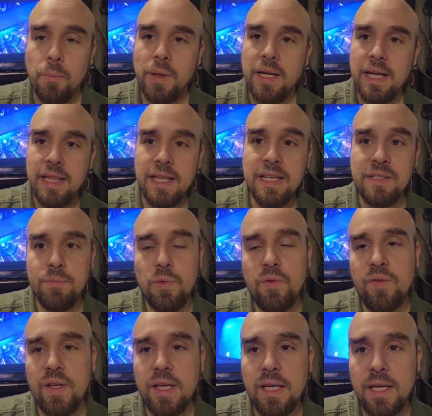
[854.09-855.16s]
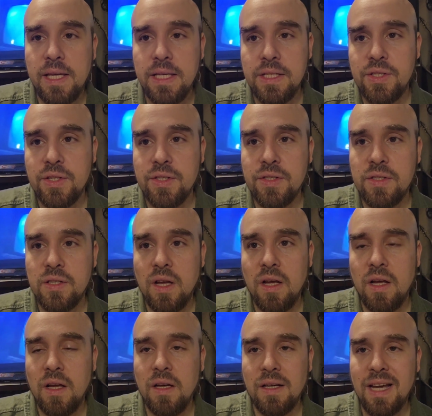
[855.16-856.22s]
But in this movie, he's just
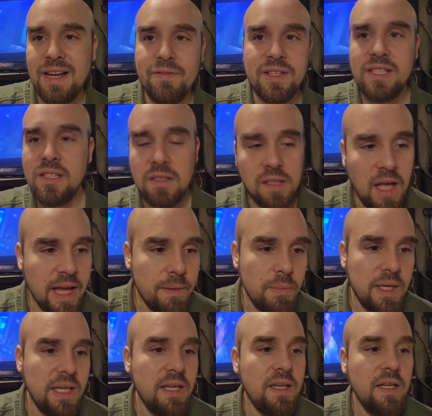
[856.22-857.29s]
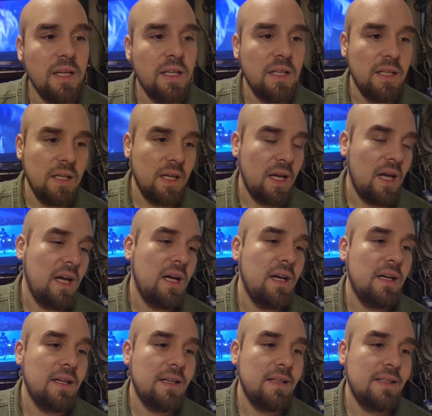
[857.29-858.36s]
kind of a slimy
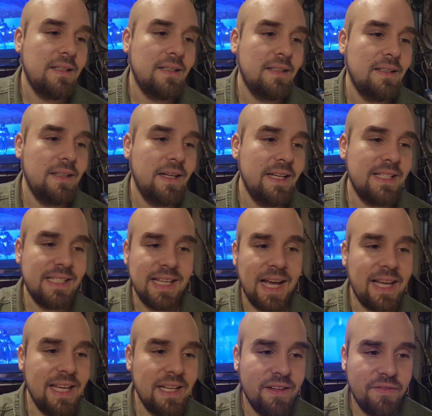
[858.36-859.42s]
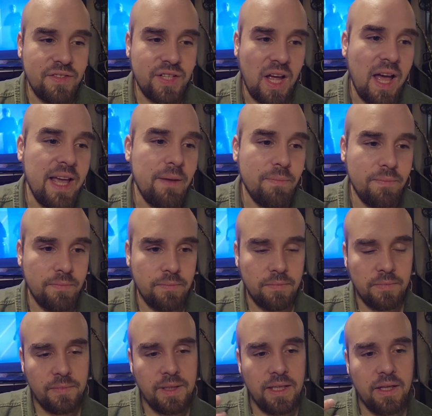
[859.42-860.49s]
executive type,
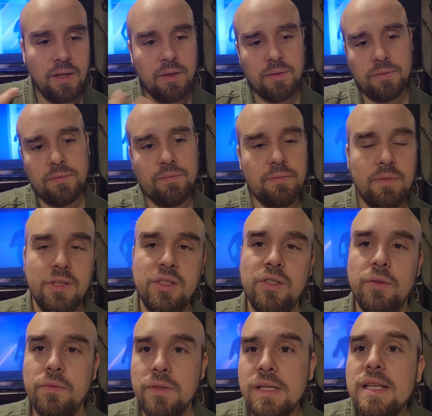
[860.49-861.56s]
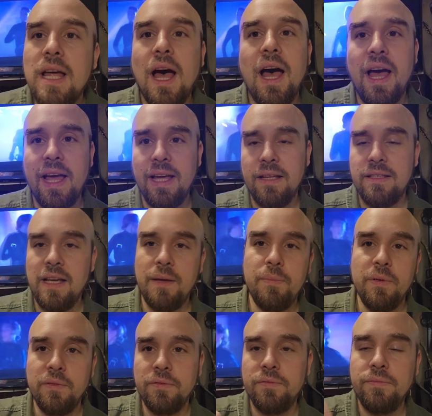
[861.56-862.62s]
suit and tie
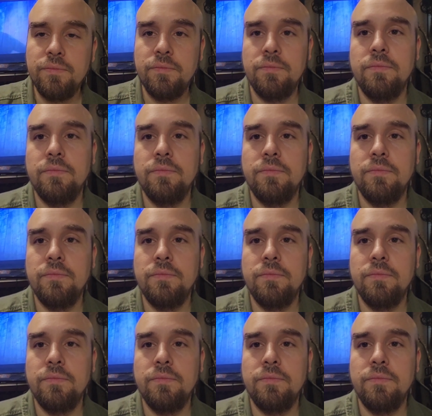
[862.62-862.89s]
type of